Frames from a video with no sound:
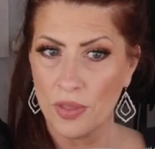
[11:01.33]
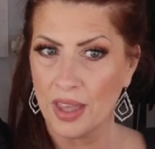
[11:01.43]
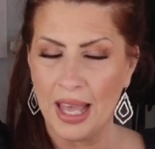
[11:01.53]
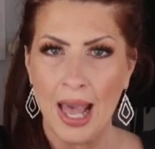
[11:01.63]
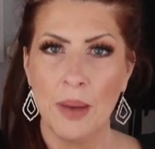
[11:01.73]
the
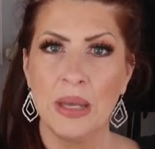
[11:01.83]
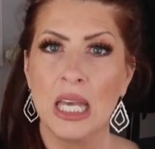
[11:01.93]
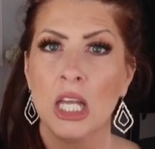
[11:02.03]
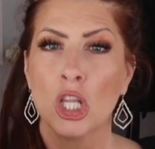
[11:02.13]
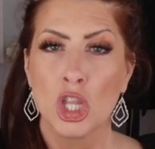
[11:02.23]

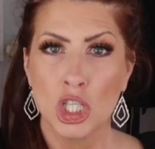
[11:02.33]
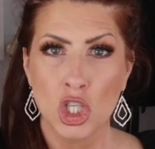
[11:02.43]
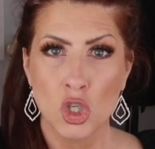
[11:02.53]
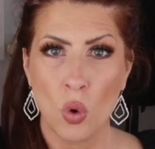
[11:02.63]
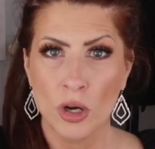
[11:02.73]
cami, the
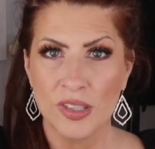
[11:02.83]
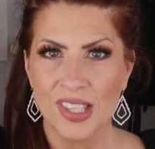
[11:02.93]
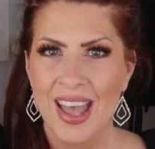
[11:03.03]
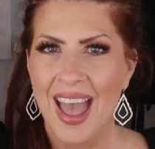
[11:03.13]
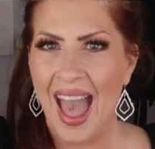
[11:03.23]

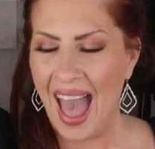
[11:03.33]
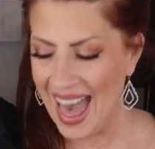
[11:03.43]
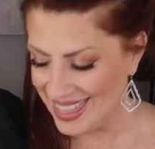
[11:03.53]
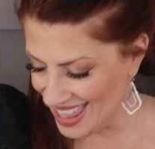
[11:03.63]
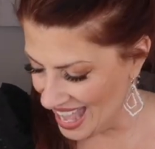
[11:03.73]
shorts,
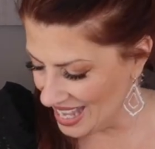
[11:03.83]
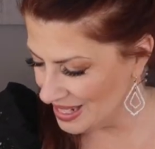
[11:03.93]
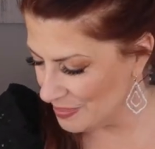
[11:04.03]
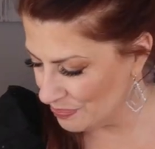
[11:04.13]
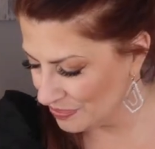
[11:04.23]
and
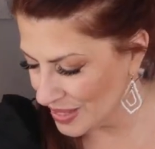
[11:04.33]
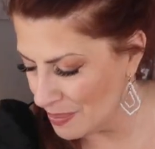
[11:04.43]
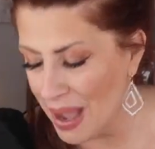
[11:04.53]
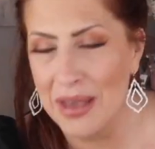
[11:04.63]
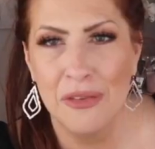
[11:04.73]
then
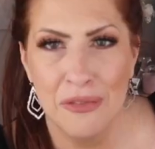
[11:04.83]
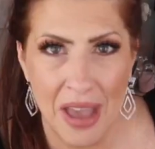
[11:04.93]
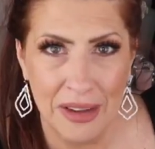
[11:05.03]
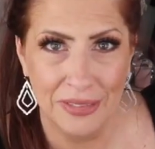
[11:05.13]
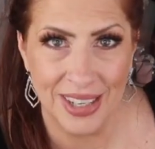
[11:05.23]
my
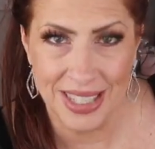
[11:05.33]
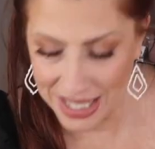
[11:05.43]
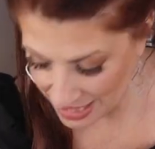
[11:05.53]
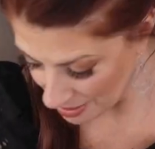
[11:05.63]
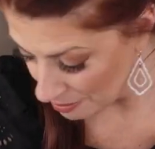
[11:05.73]

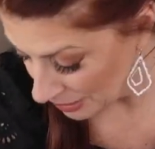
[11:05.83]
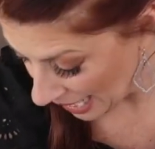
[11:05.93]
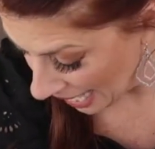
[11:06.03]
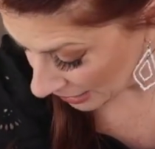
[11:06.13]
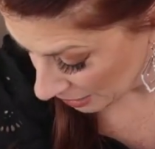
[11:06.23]
favorite
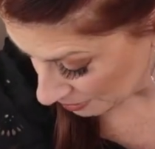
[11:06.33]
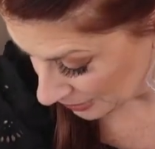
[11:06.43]
black